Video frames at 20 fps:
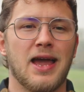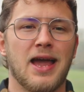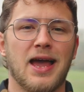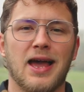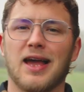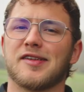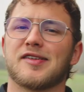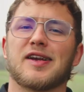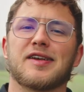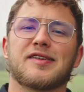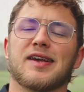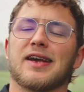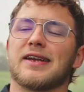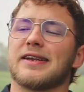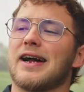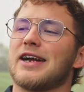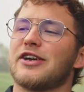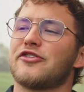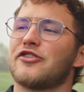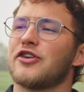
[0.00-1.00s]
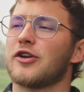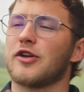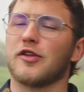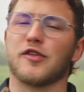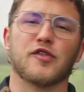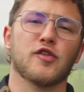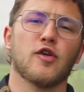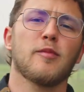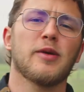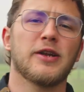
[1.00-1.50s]
As I said, I shot on
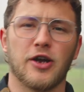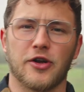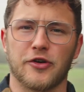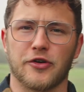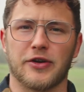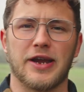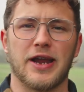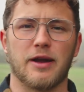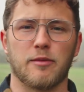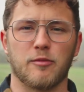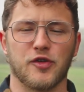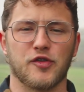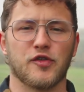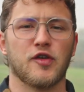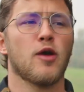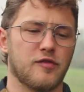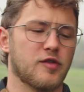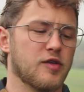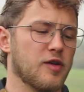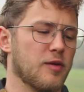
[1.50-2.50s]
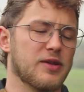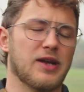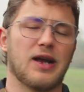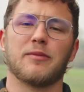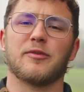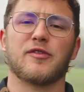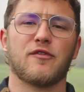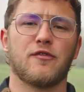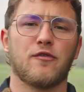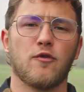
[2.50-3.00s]
so many other cameras,
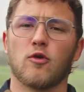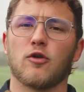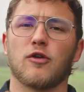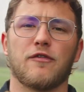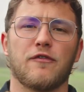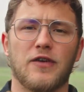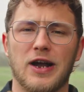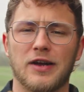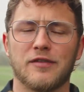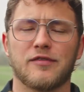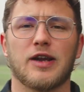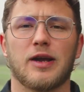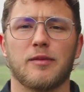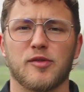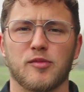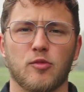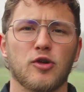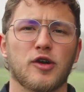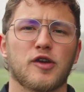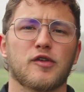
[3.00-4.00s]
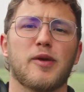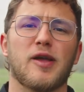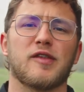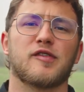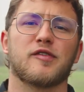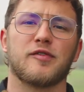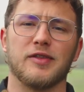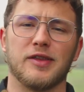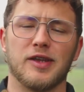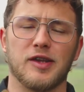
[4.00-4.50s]
sometimes 4 or 5 times more
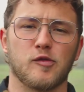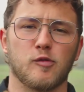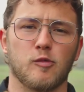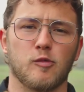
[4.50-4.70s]
expensive than this